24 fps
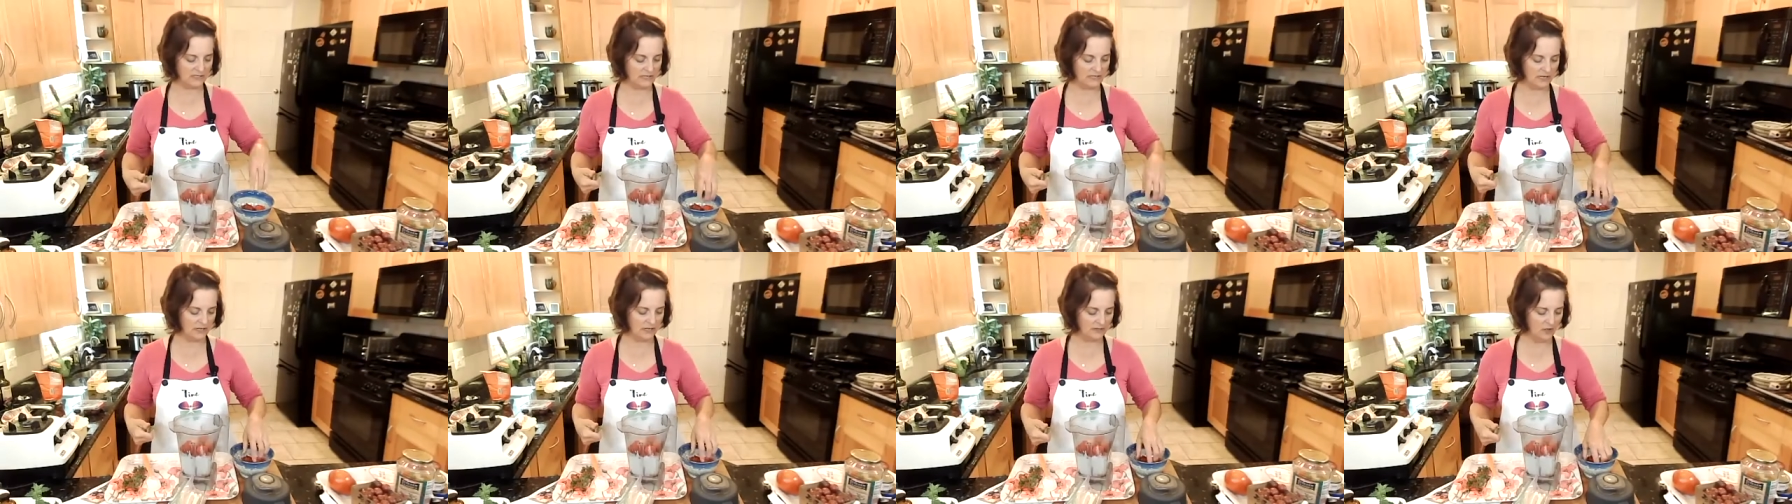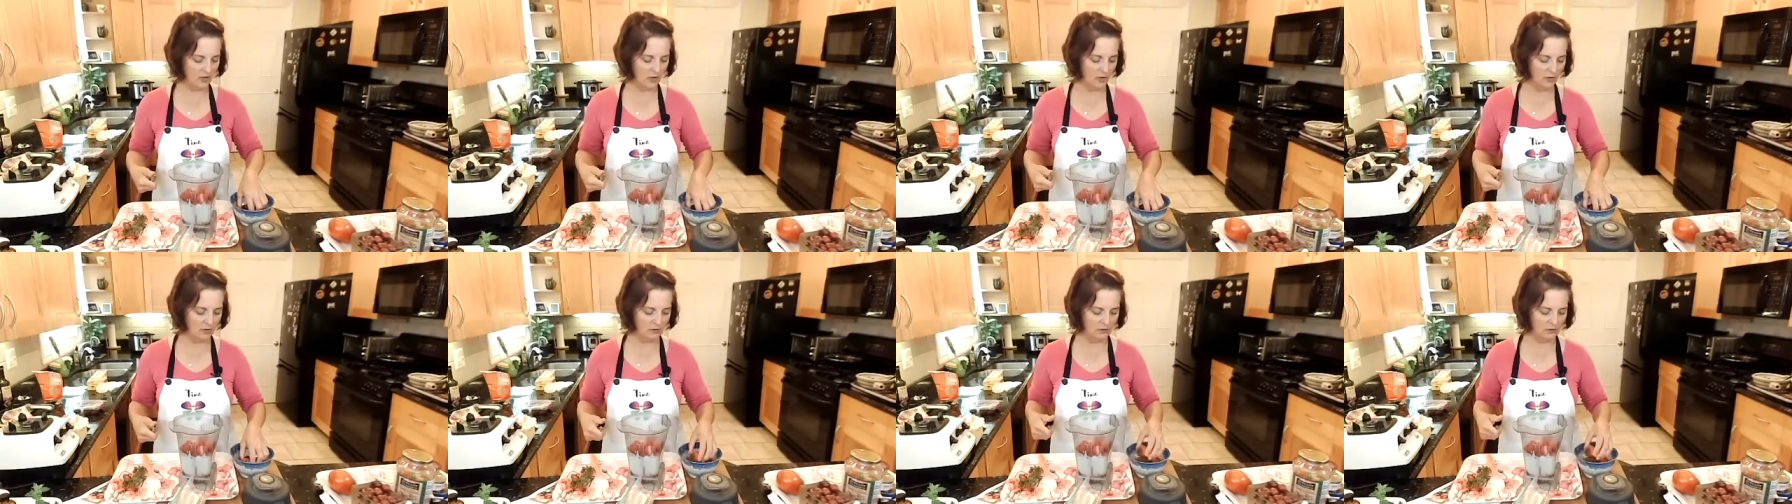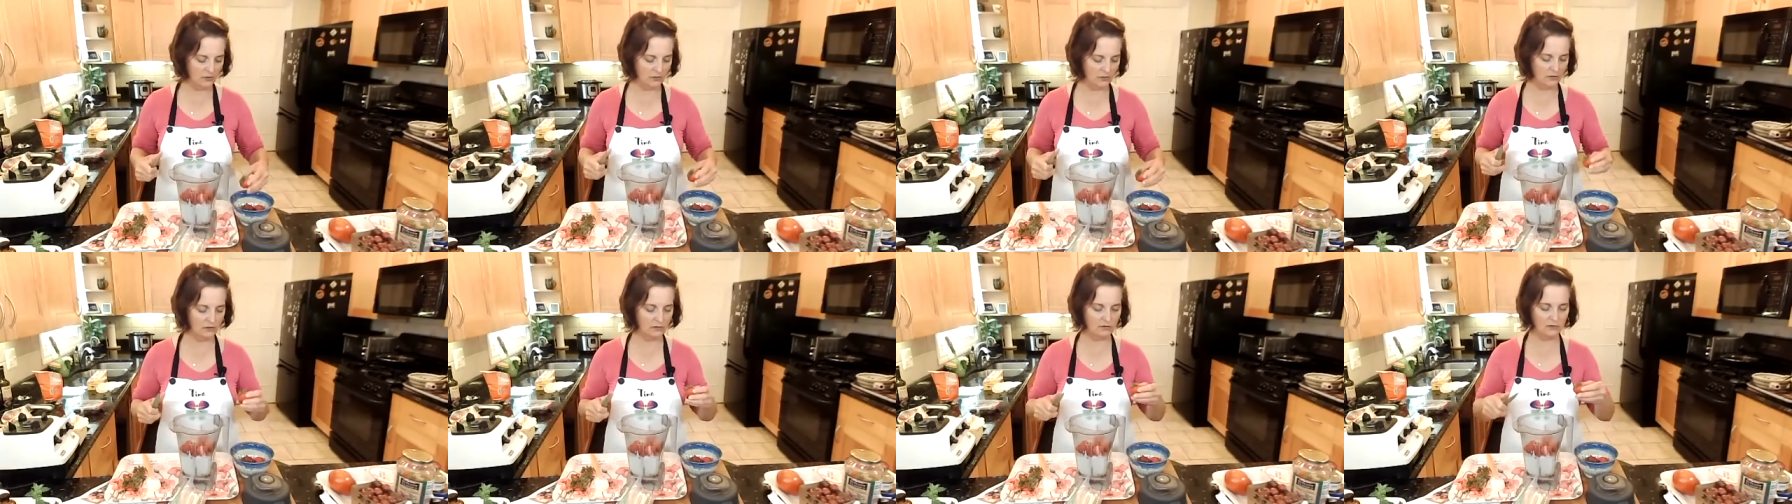take
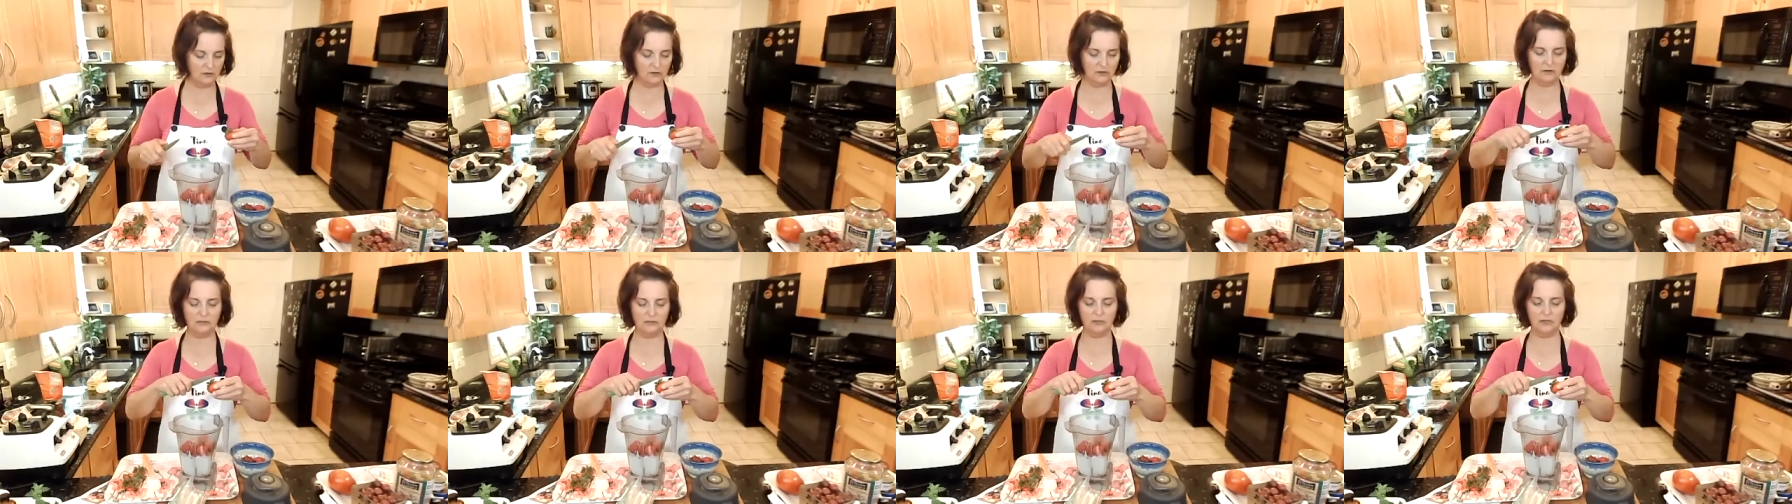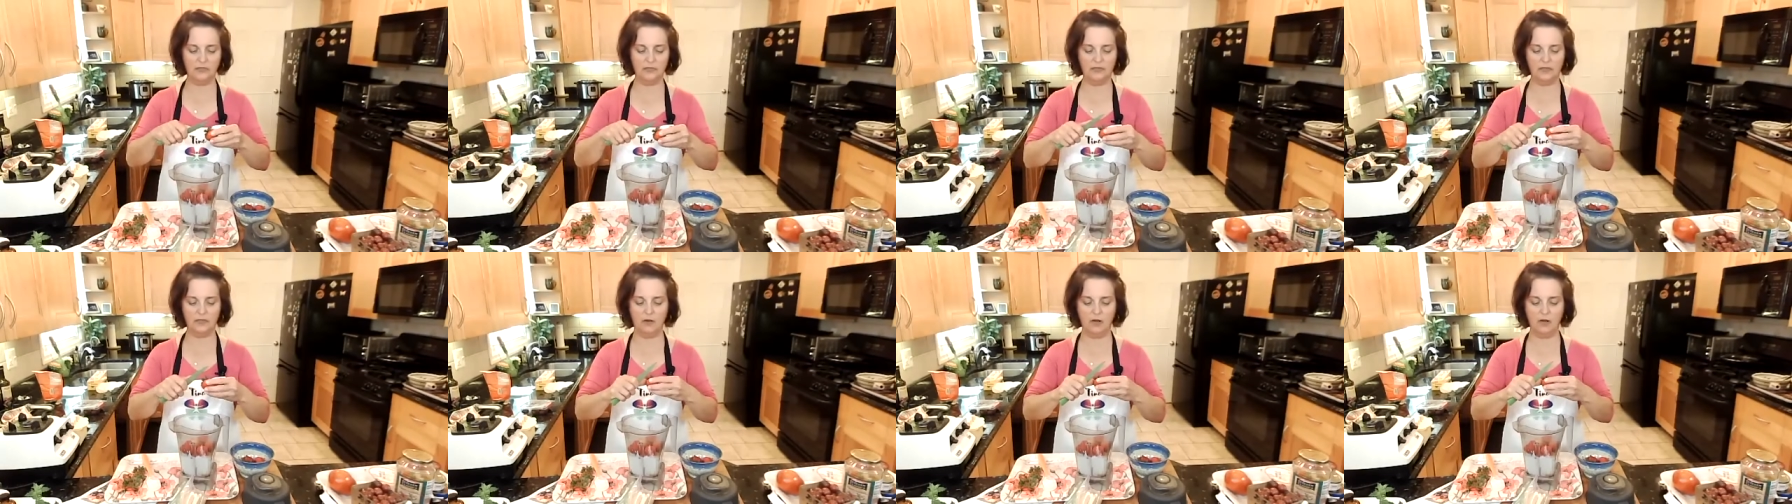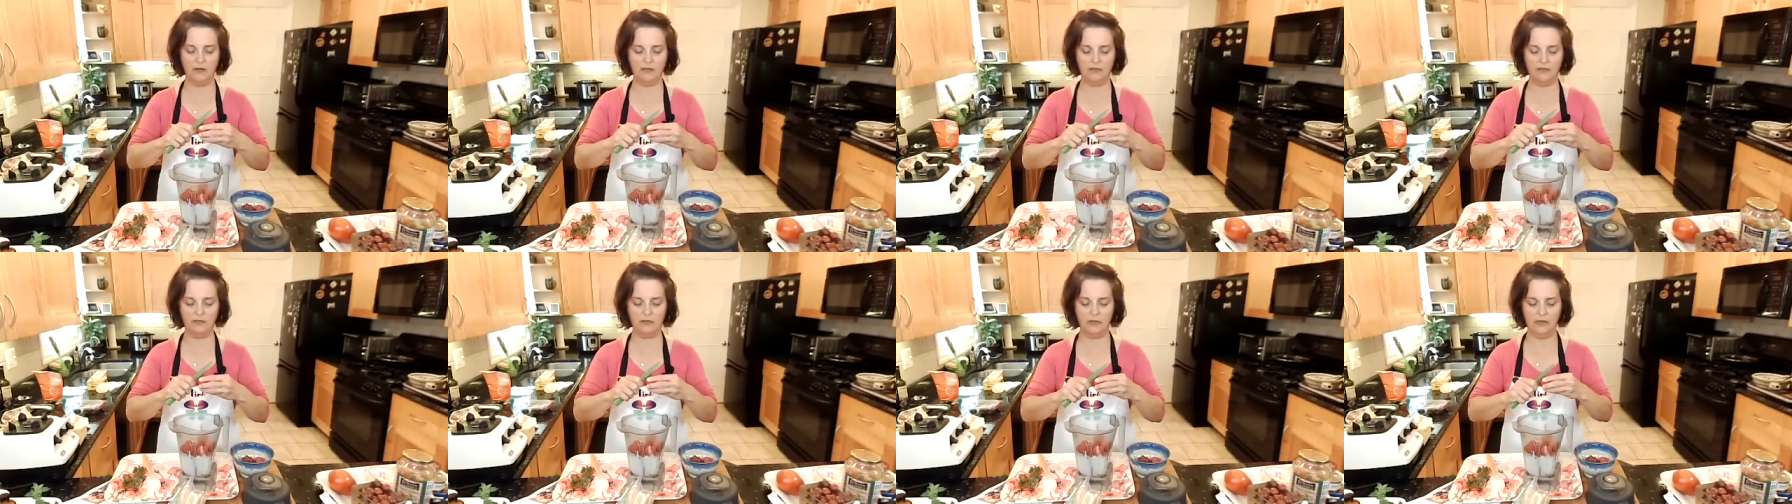the thing
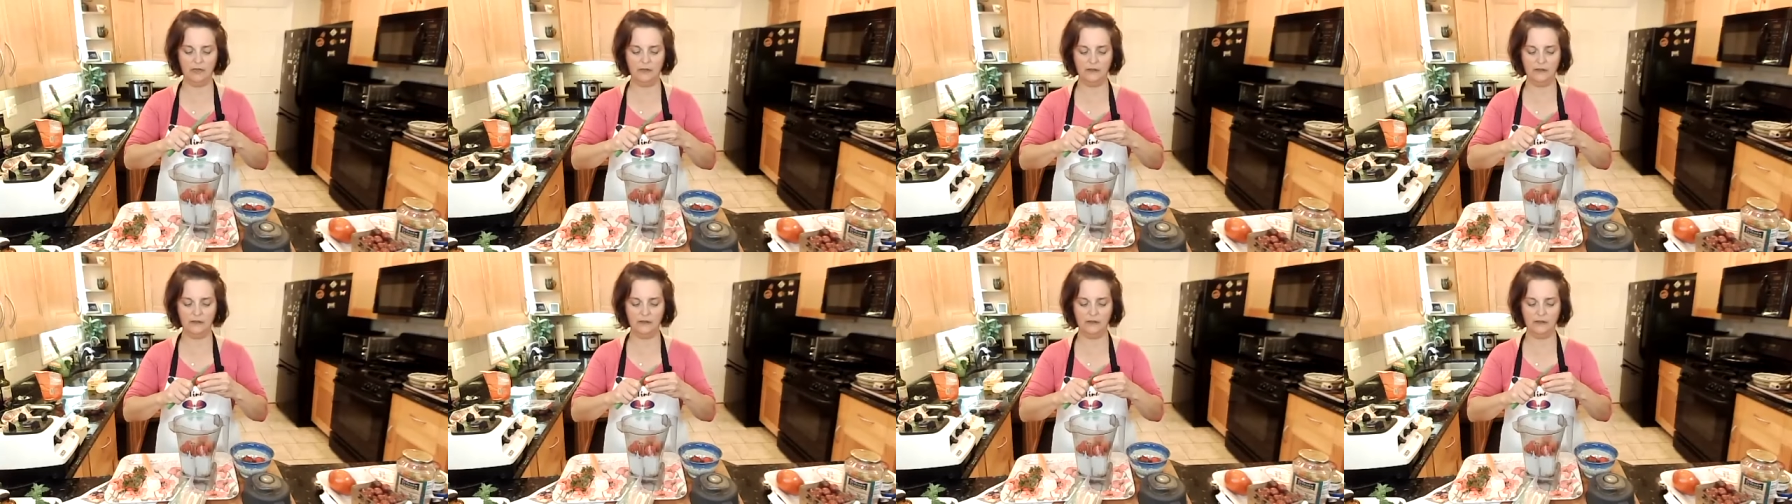off.